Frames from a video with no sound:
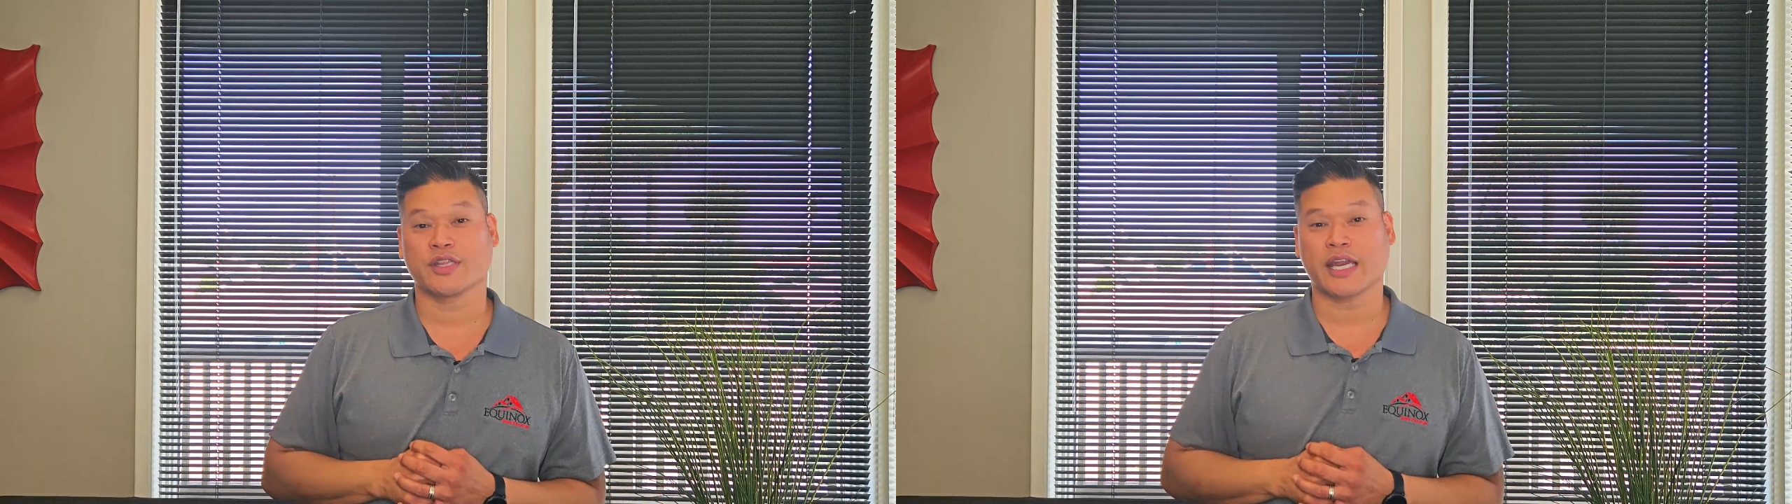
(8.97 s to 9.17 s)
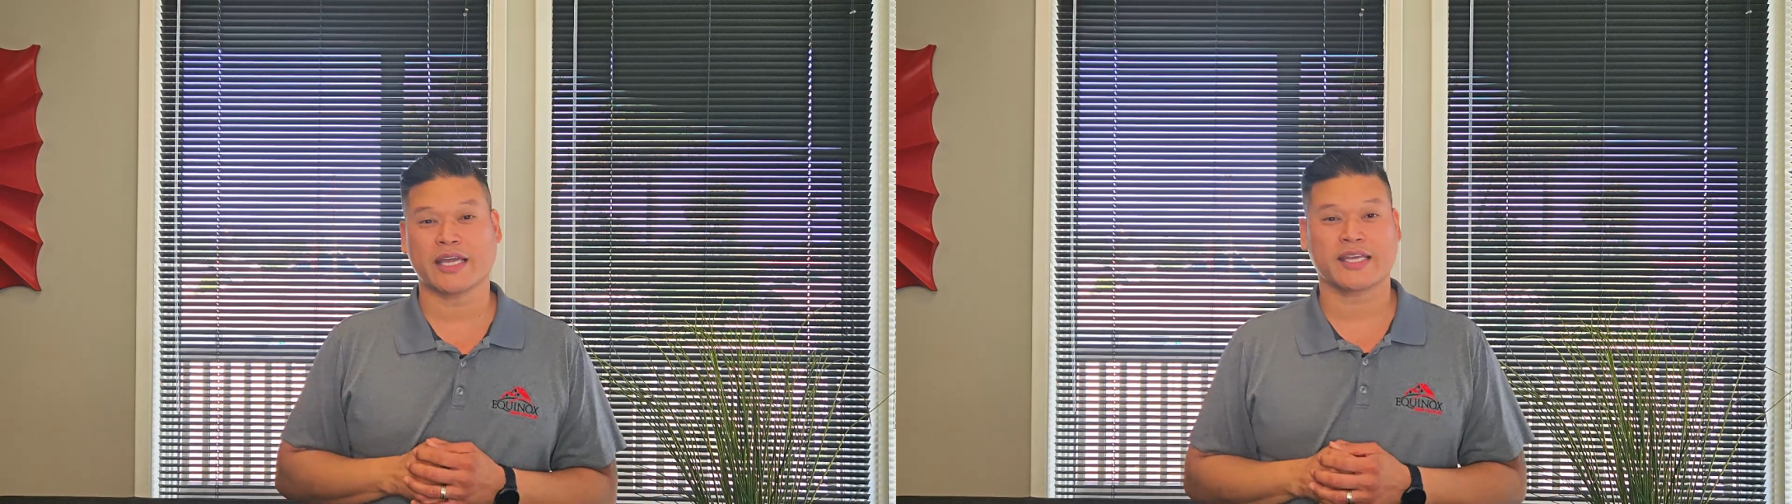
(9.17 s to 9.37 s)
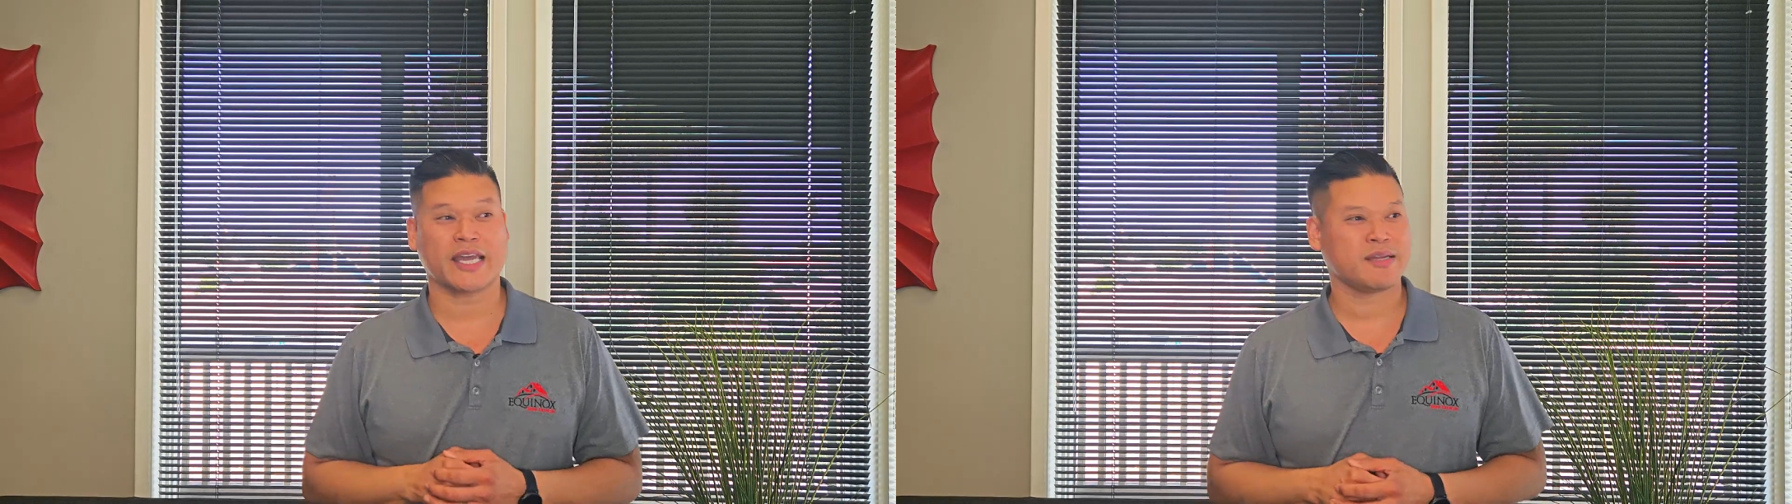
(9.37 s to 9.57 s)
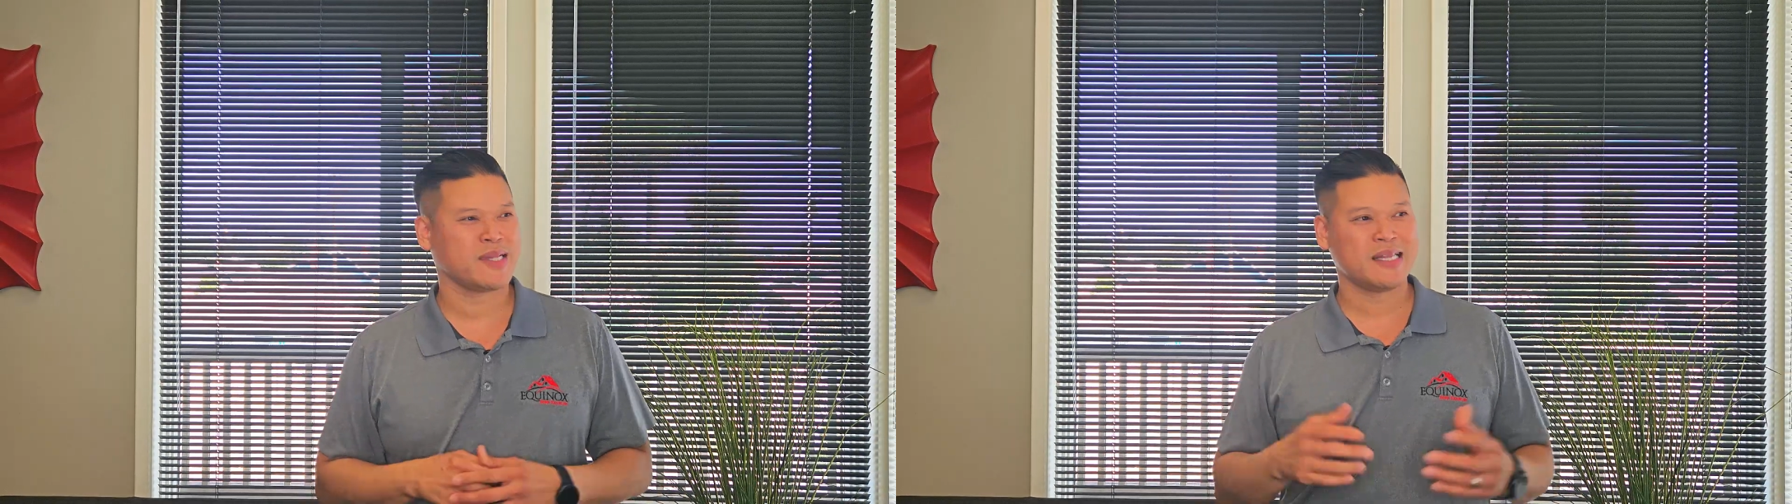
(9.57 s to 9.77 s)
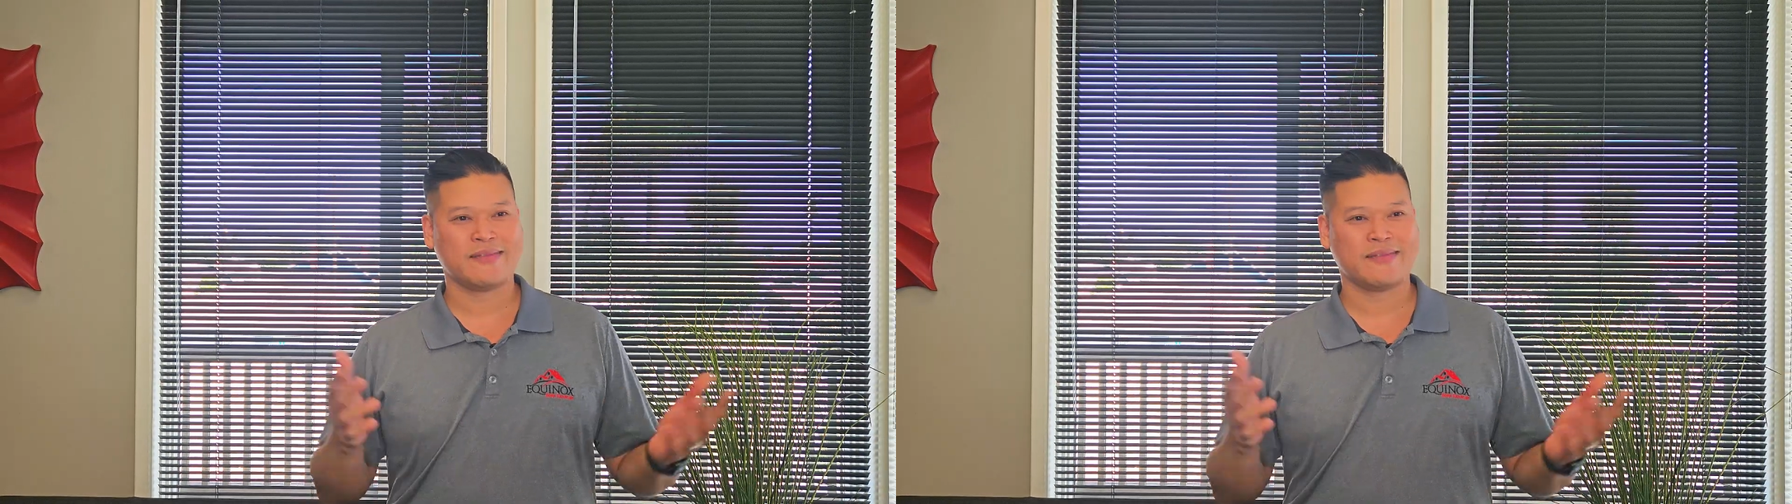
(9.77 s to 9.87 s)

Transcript: that I get,